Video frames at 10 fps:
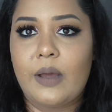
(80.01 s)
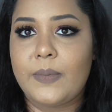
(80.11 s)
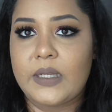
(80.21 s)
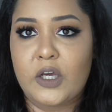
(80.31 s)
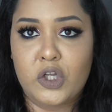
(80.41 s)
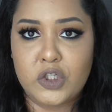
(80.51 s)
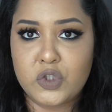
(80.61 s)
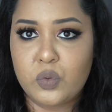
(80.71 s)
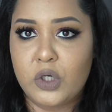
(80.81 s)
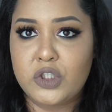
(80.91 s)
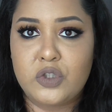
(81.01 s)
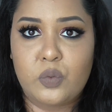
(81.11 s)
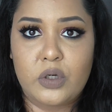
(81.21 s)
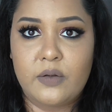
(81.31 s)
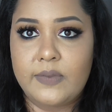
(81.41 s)
I mean, I got it
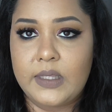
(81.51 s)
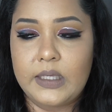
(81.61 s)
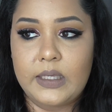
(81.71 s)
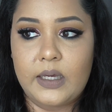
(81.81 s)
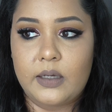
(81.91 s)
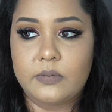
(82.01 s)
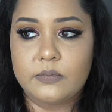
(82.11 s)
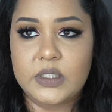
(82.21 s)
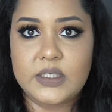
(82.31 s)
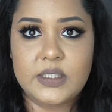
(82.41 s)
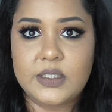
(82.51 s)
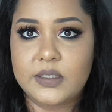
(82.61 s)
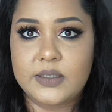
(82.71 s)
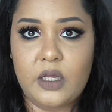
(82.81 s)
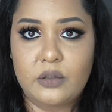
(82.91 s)
swatched. One of the
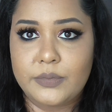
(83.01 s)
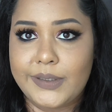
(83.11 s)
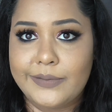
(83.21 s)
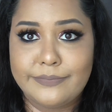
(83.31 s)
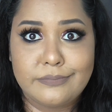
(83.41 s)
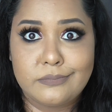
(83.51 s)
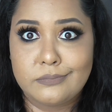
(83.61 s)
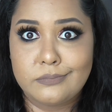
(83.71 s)
assistants helped me.